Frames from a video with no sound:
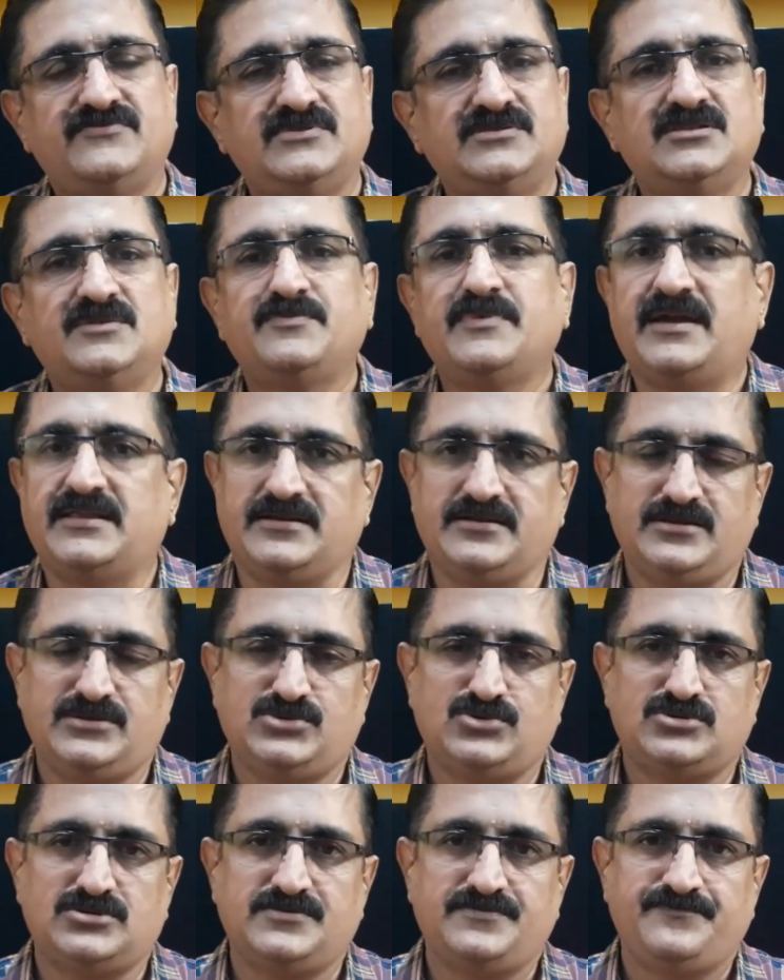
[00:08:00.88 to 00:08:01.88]
with the panic
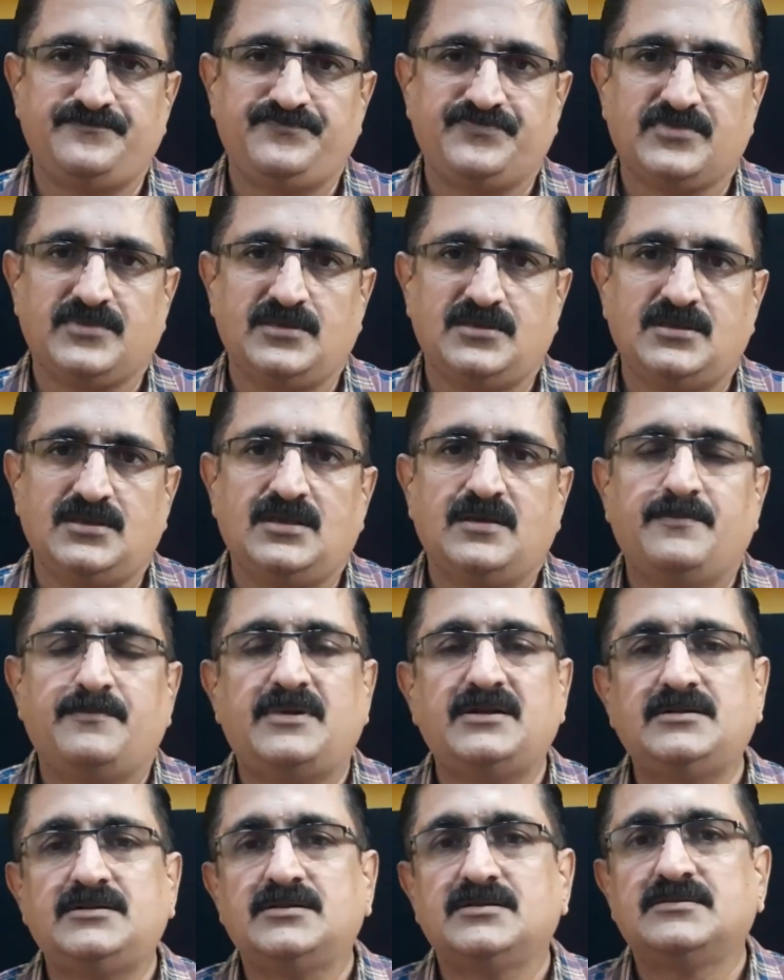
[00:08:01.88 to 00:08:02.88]
disorder.
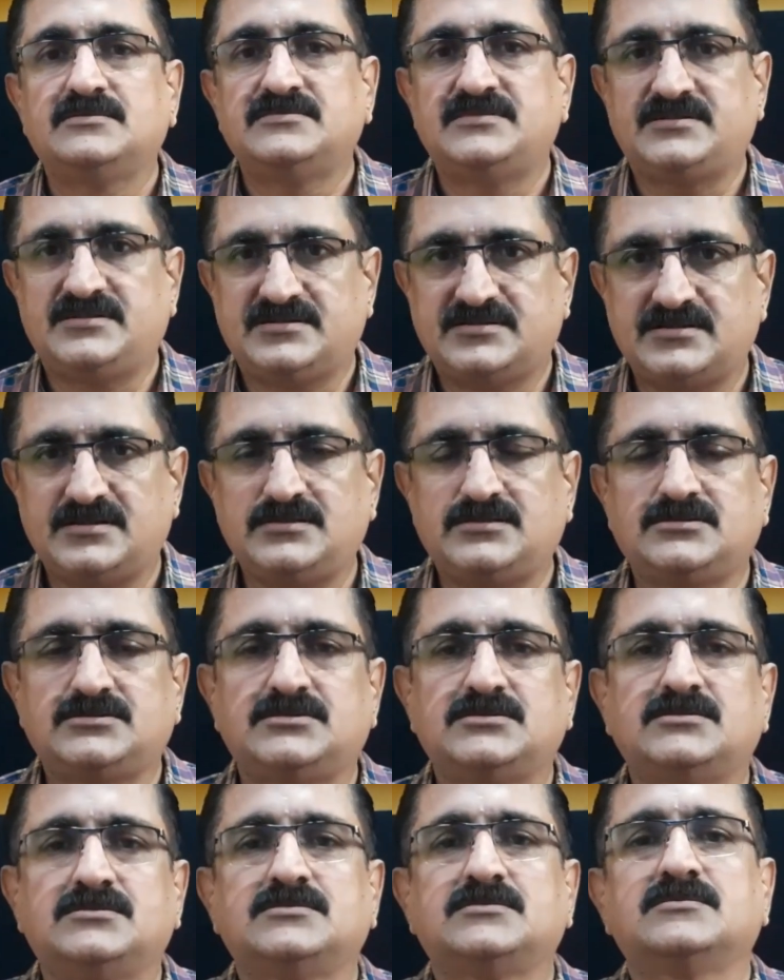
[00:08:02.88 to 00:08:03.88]
But the
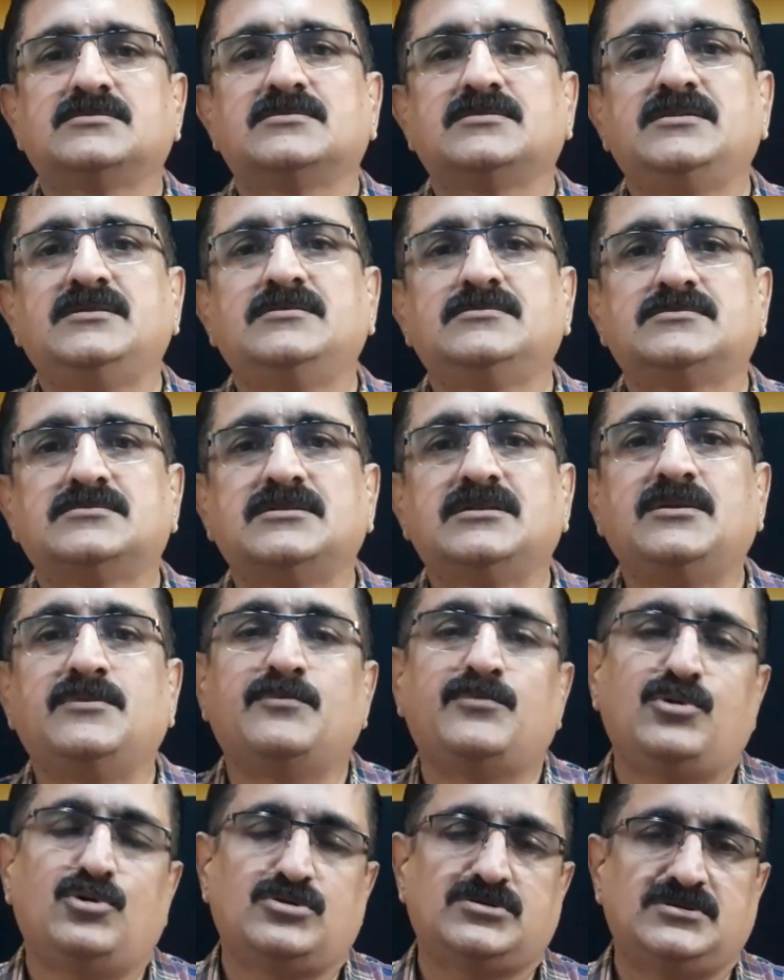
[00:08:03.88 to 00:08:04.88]
trust is
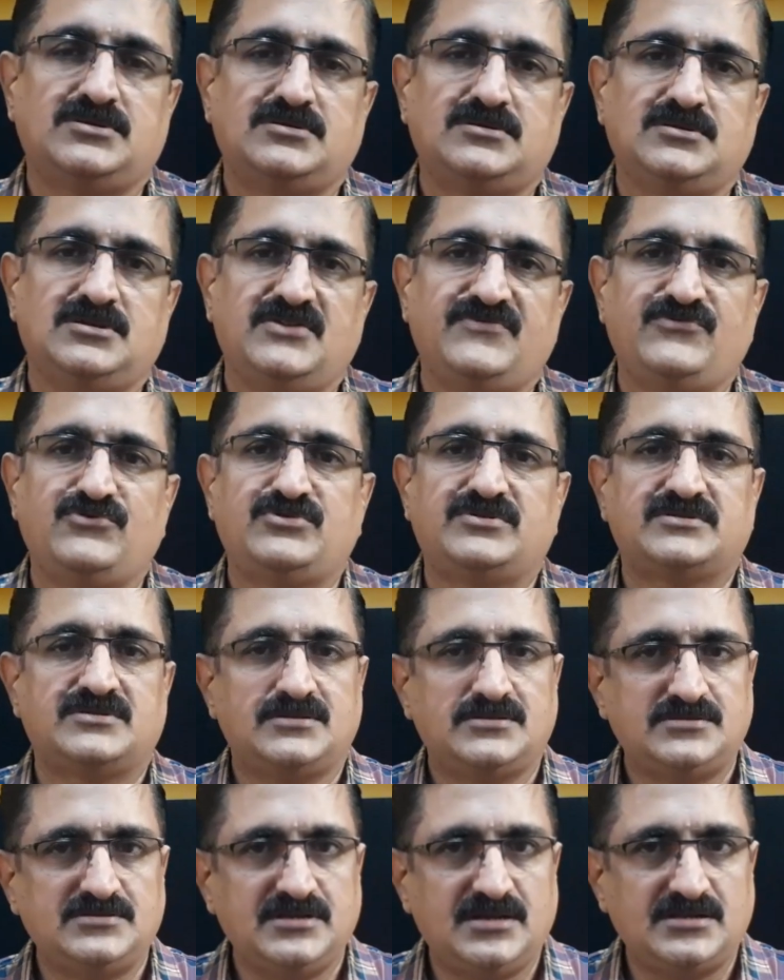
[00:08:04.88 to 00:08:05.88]
important. If you
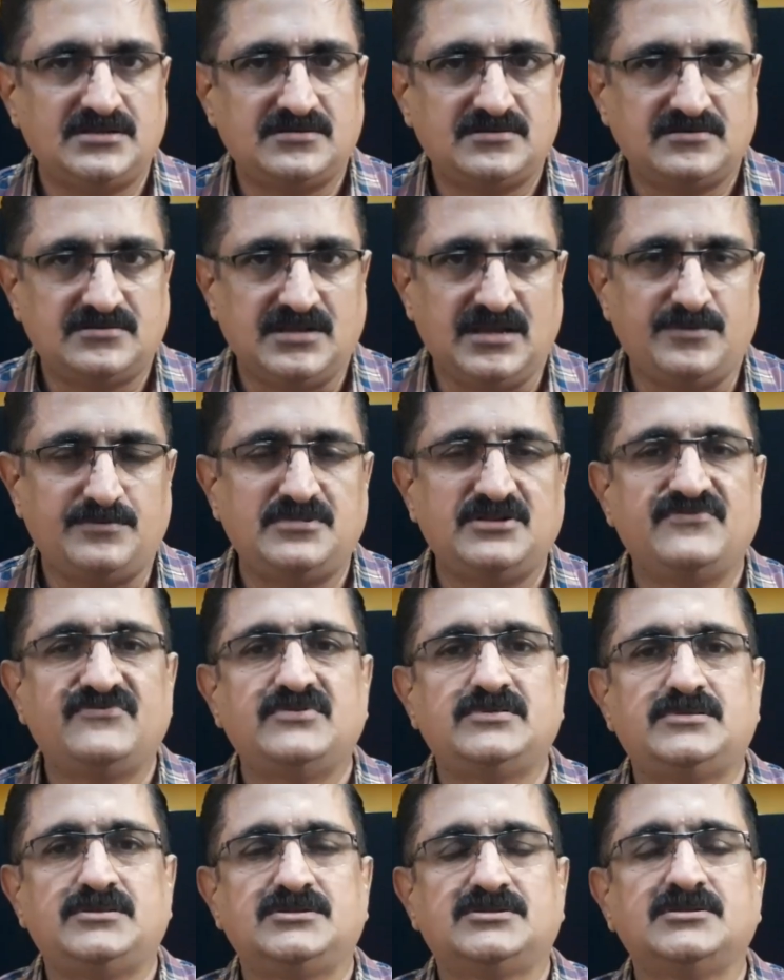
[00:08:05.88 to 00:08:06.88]
trust that MD
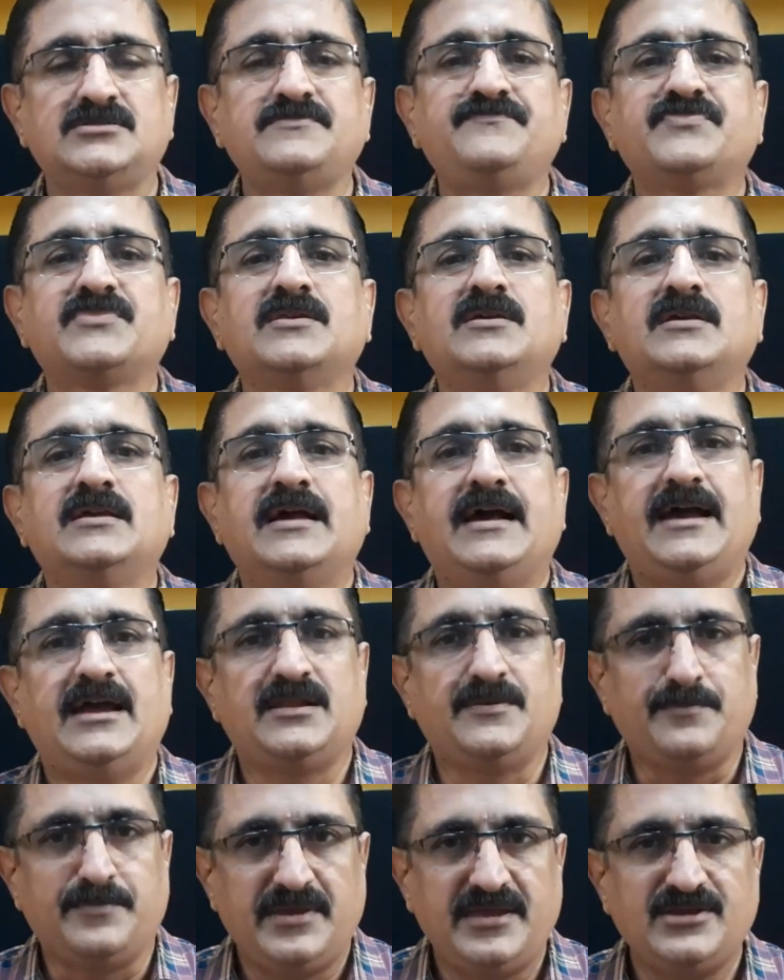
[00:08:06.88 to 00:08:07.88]
physician,
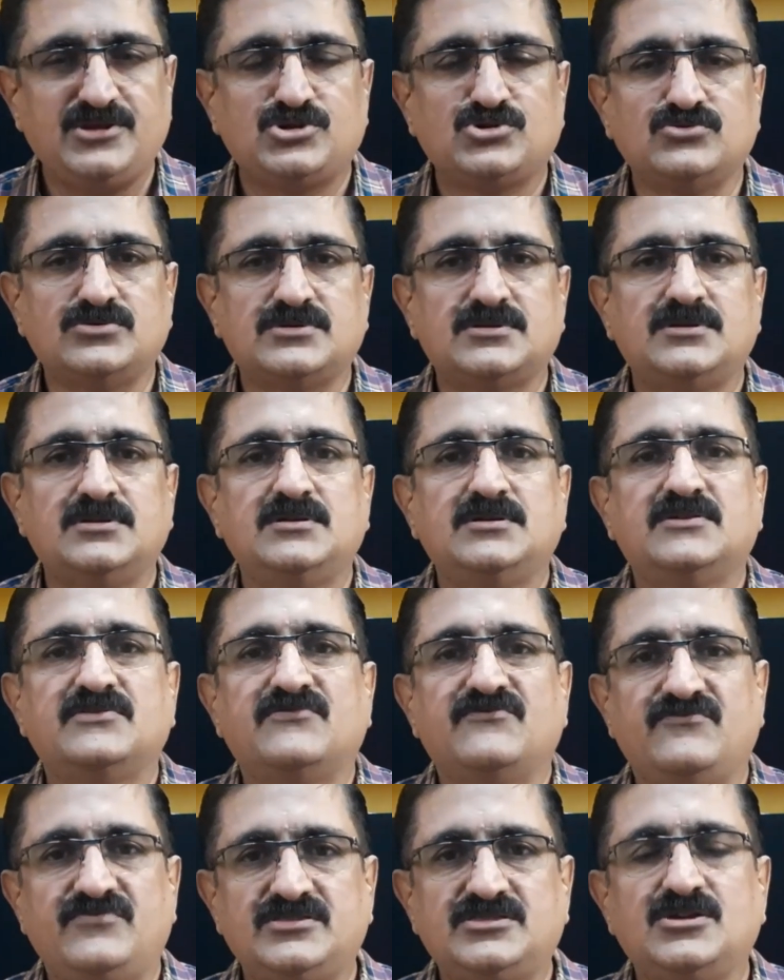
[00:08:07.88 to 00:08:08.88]
and make sure
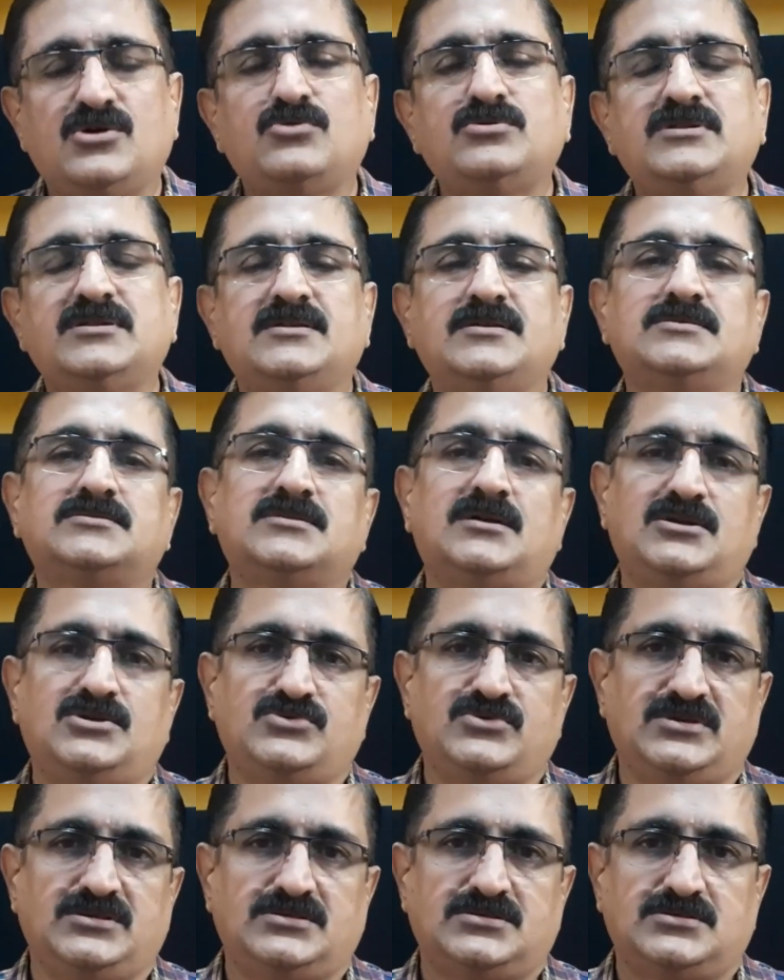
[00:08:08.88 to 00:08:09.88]
without his
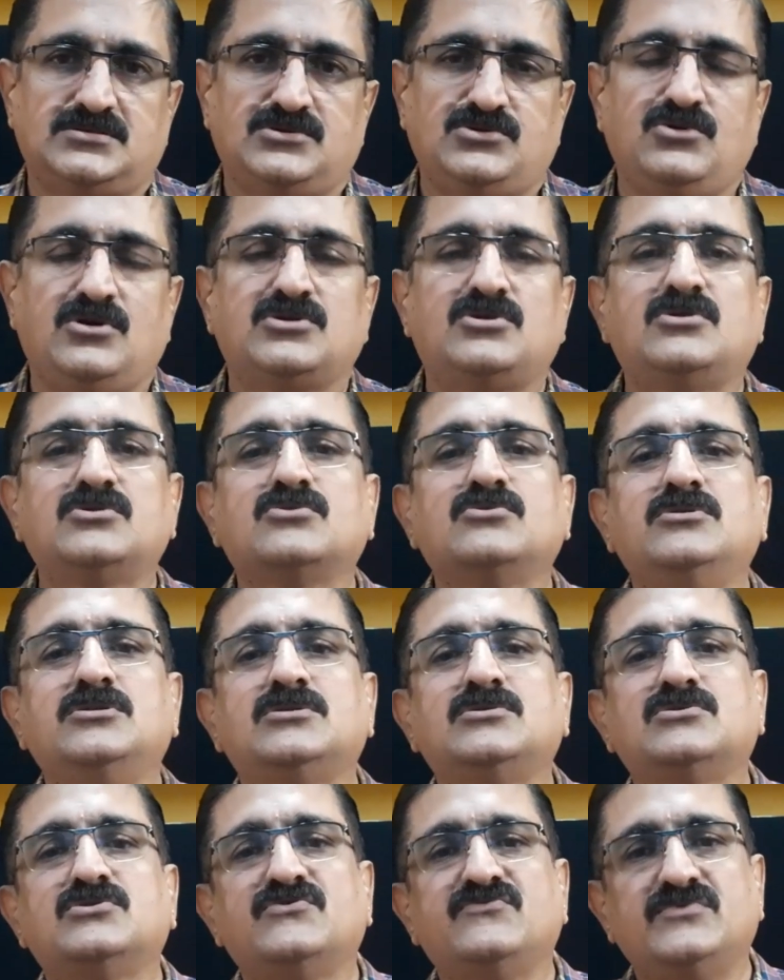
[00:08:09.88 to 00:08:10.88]
advice, you are not
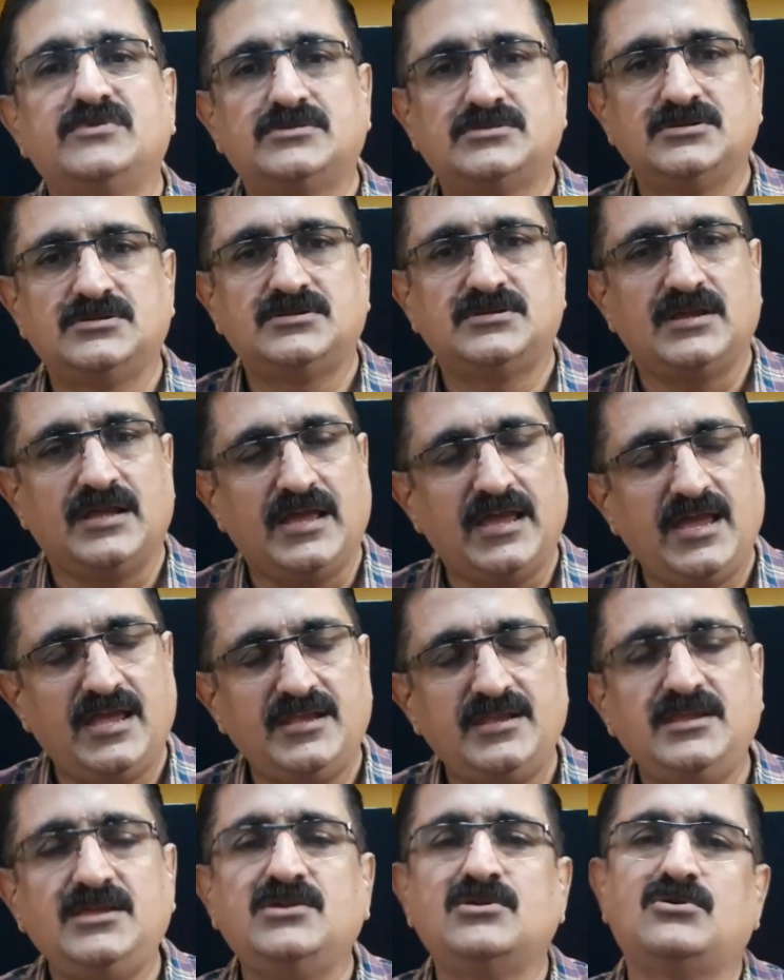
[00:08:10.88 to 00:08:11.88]
going to visit
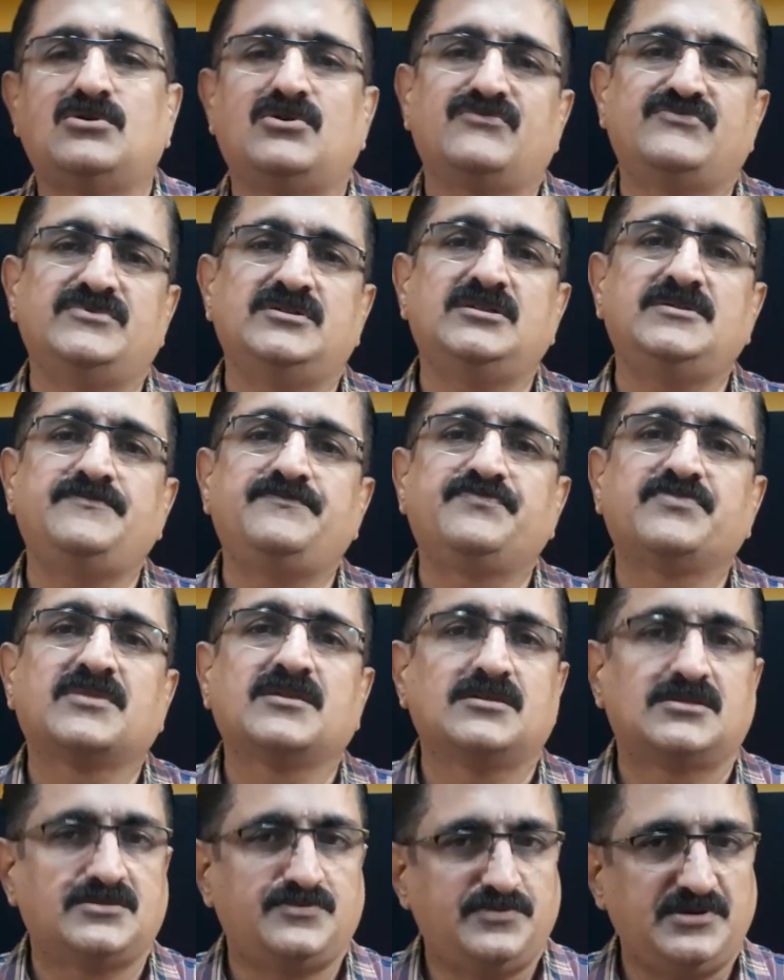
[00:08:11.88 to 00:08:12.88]
any of the
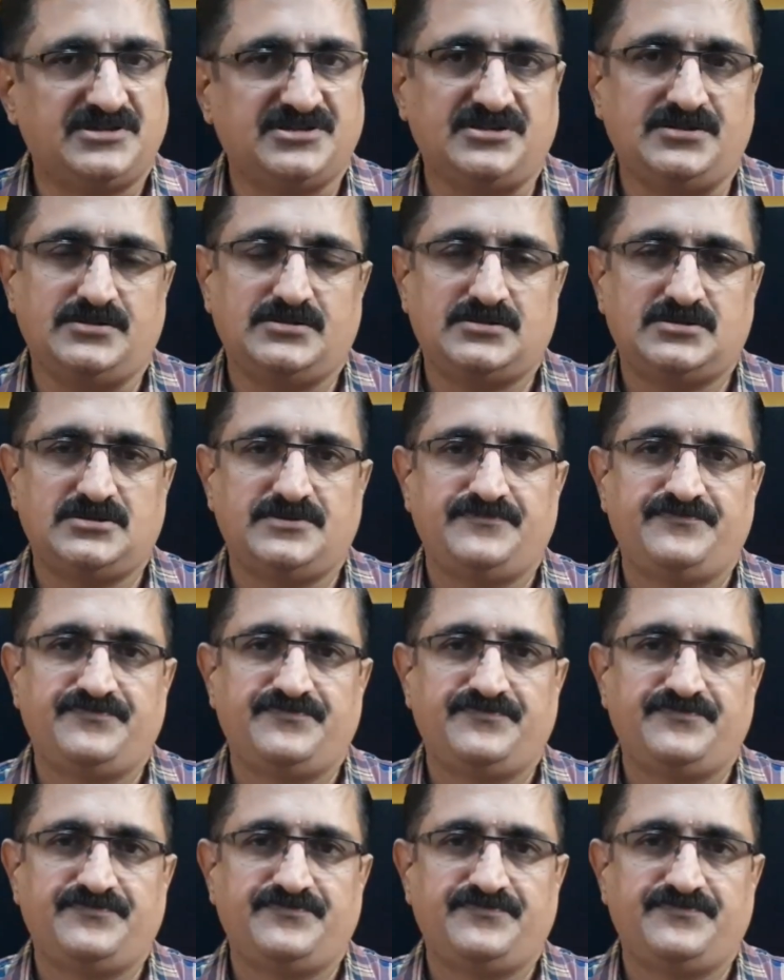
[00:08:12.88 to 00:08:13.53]
specialists.